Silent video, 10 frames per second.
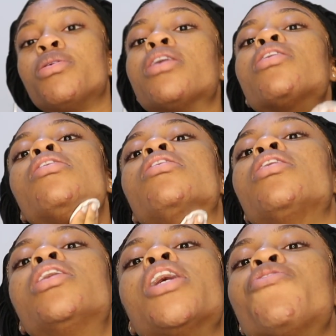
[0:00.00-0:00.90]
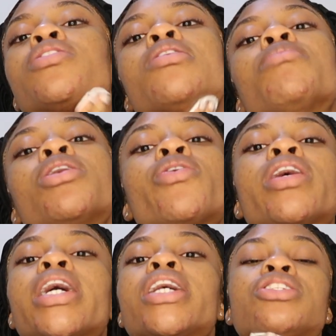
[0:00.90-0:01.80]
part if it's something you're
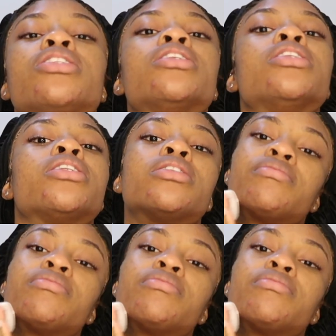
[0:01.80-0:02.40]
engaging in it.